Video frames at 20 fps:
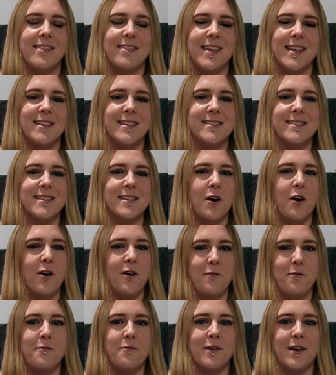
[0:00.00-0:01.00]
things that
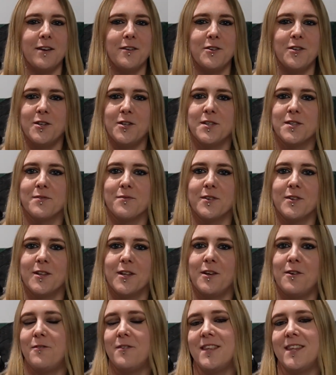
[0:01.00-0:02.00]
I've found useful
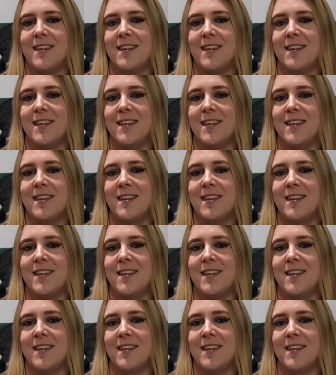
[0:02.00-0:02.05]
over the